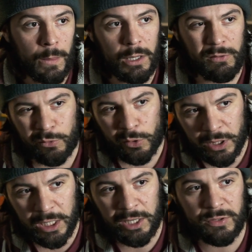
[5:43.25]
if we
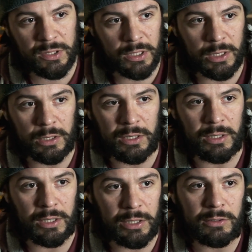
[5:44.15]
live still in a
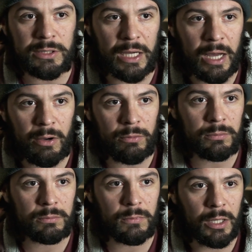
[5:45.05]
little town,